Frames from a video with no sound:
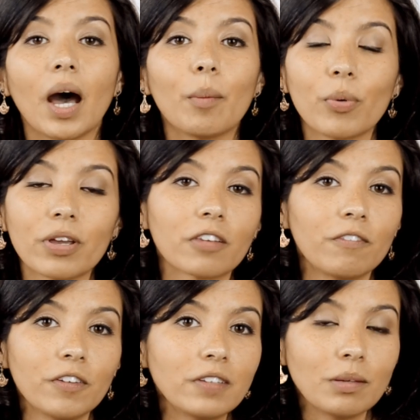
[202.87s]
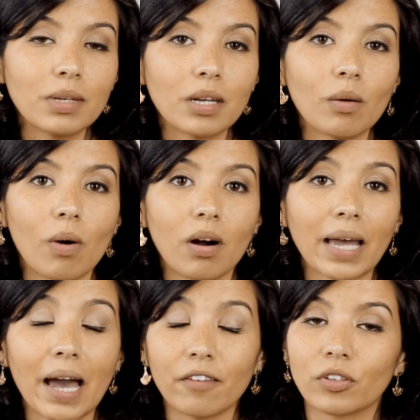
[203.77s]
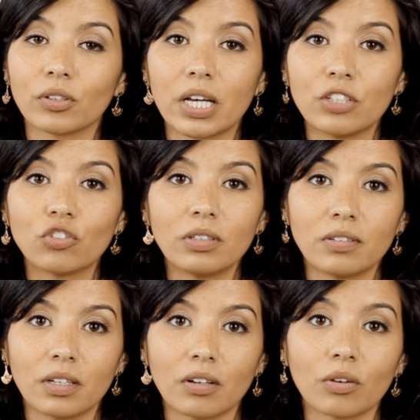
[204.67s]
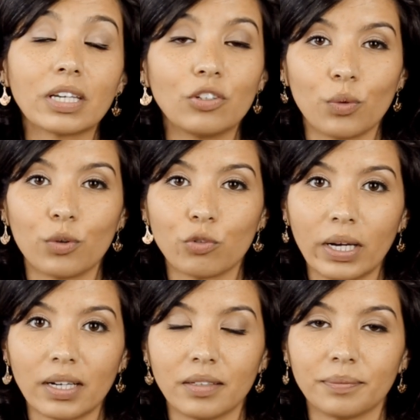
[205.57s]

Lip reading: A brisk 15-minute walk after lunch and dinner can do the trick.